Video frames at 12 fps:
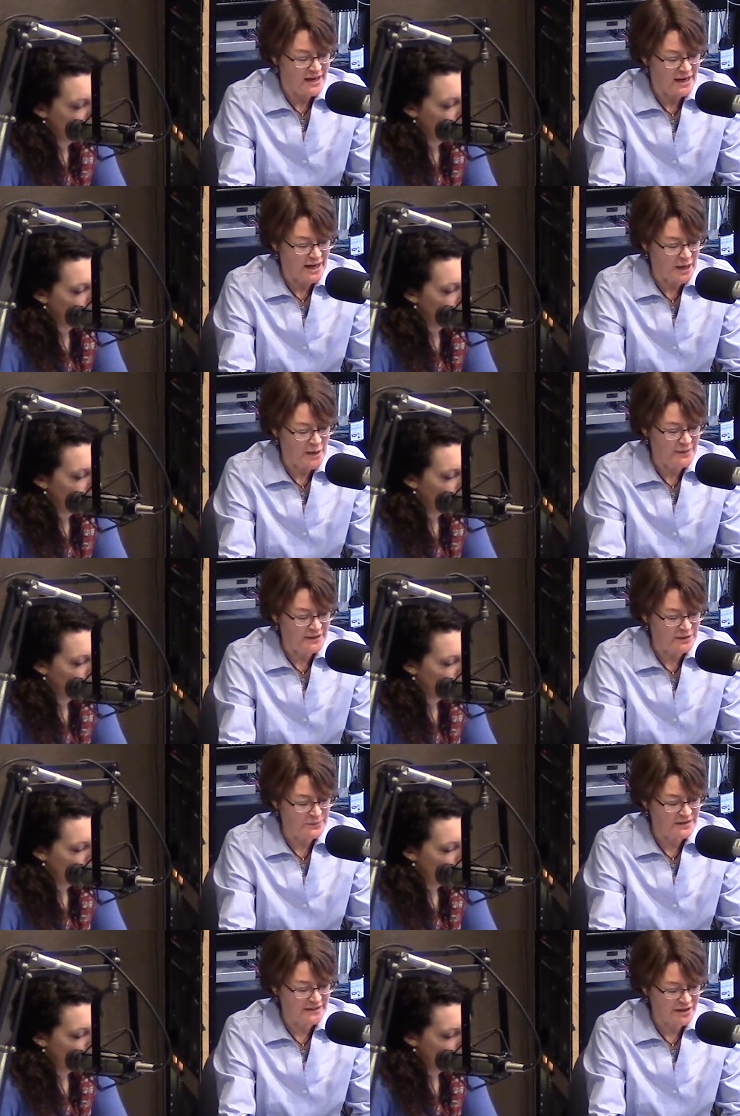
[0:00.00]
Speaker 1: um, a
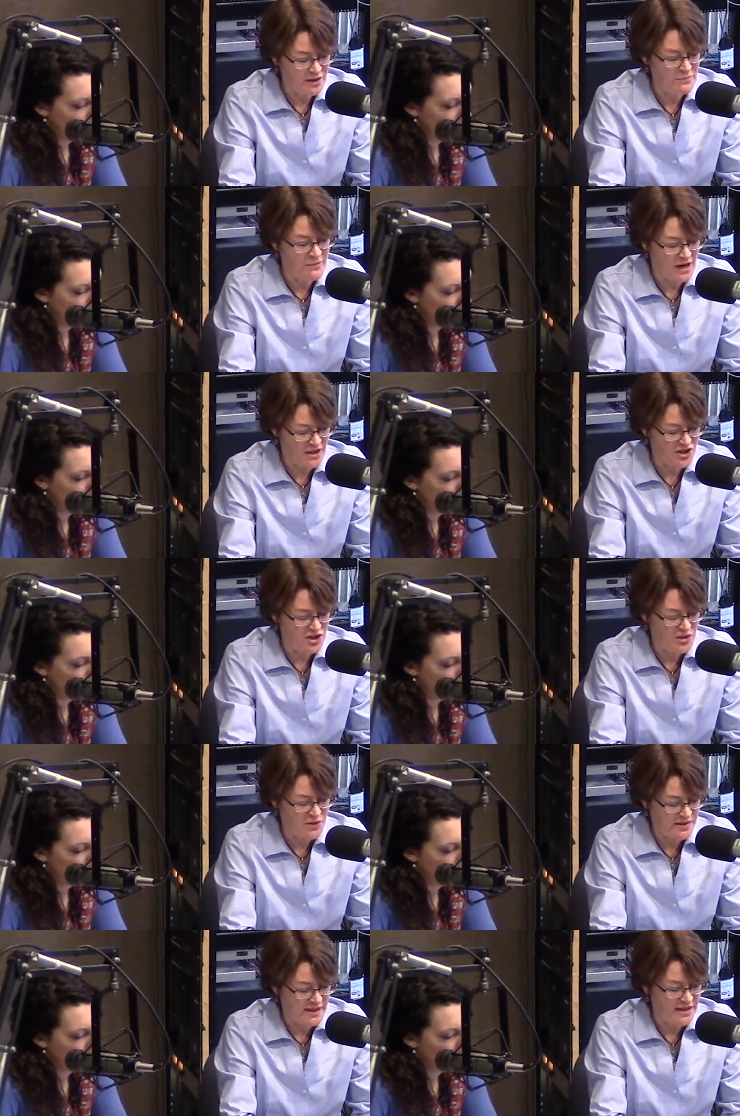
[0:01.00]
little bit later in March,
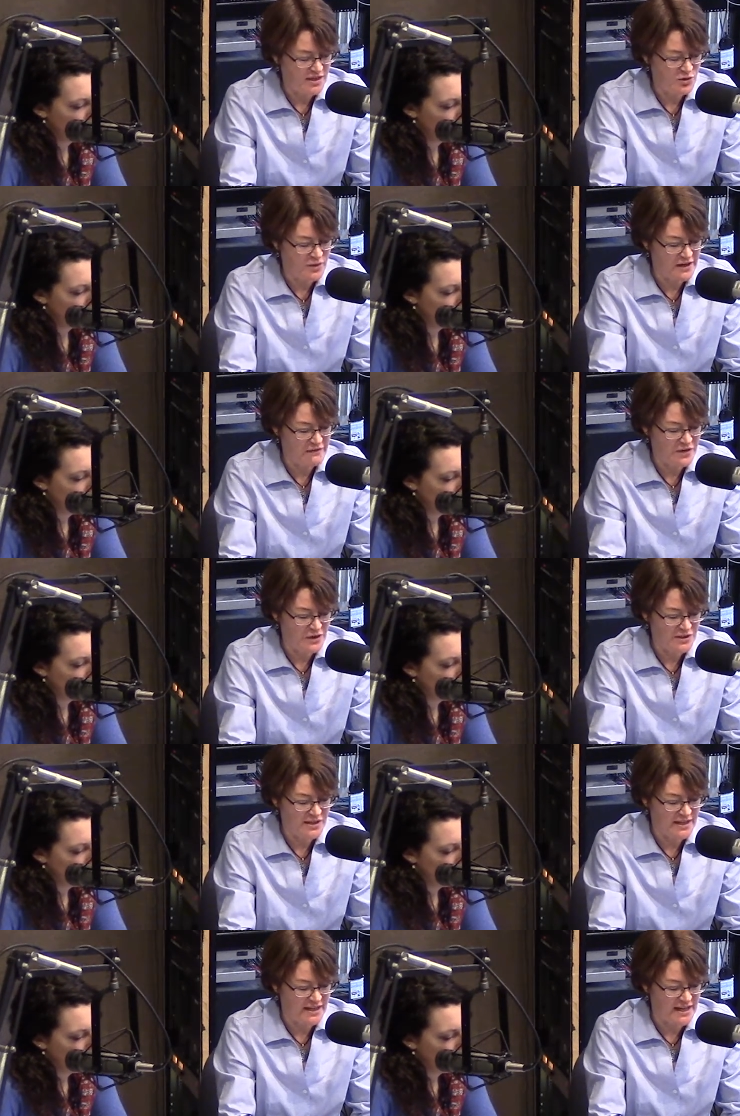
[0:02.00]
Tuesday the
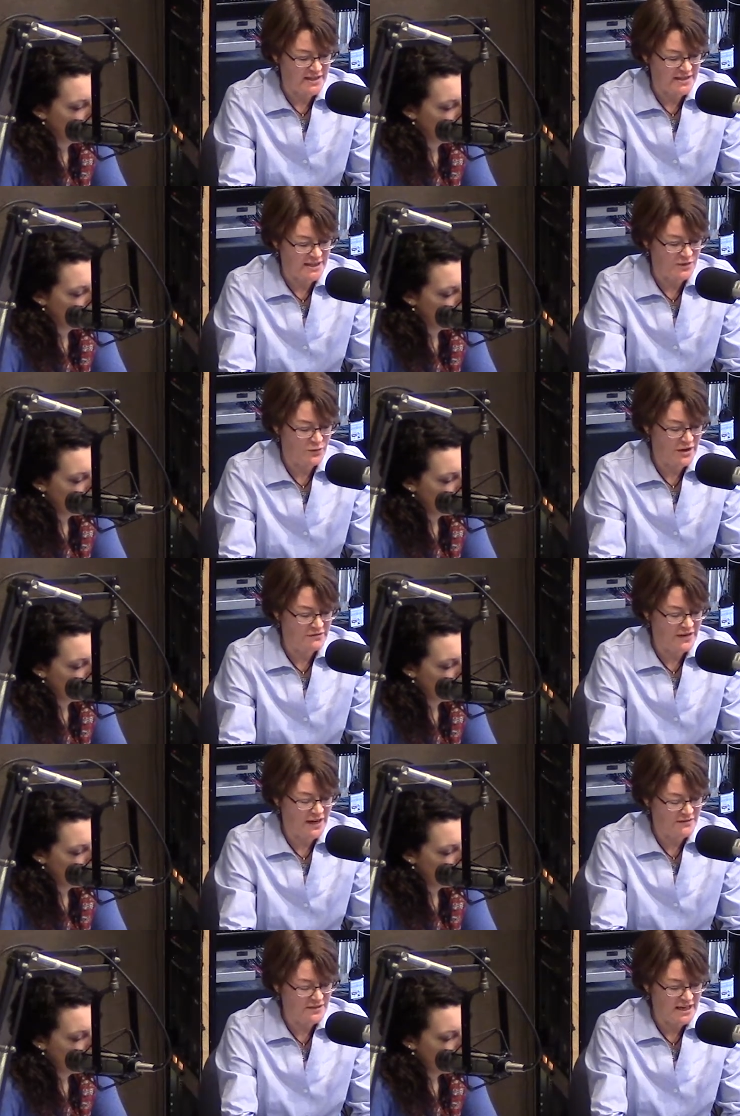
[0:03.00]
21st, again,
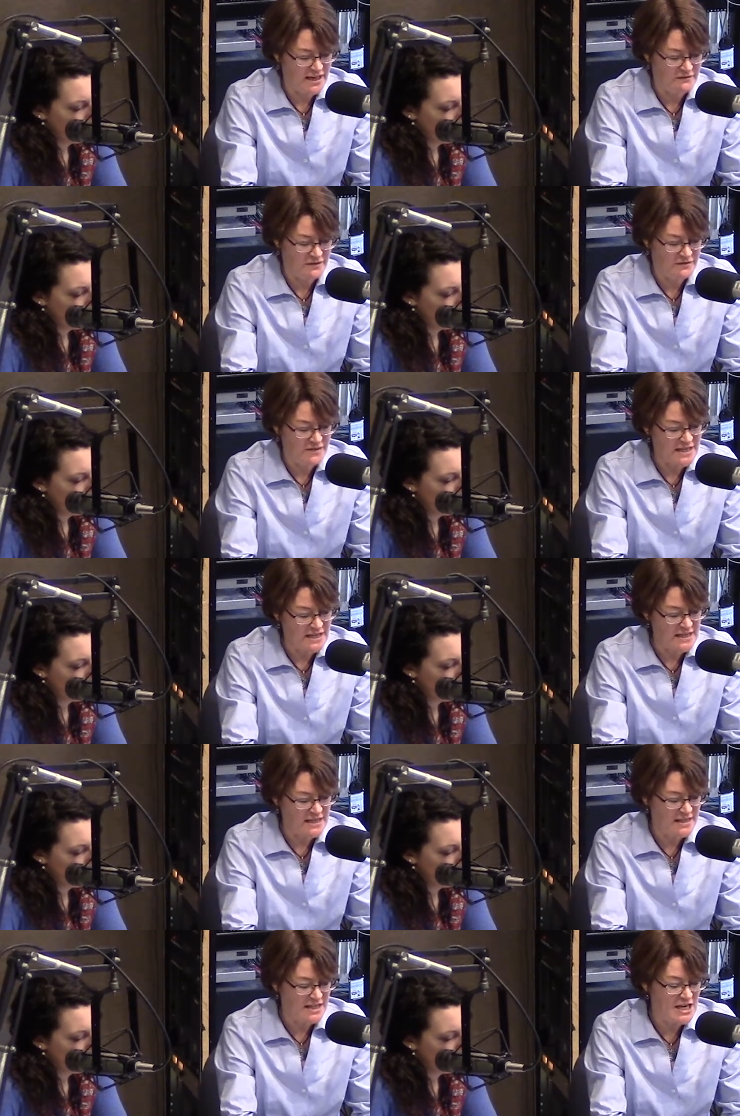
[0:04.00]
645 to
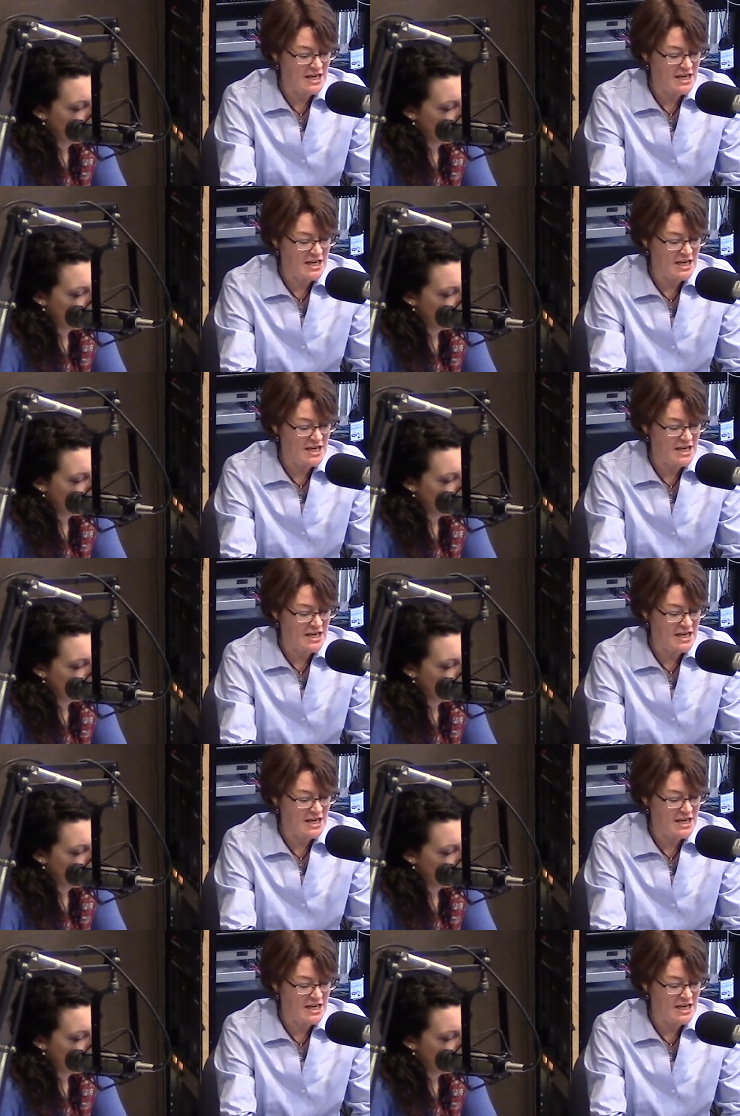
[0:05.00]
815 in the